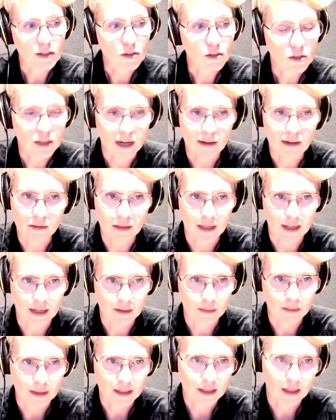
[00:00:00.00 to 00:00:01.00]
we do travel
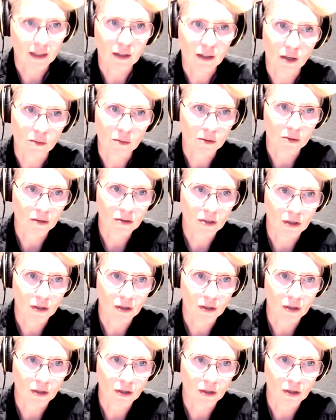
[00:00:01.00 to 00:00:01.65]
now and we see a lot more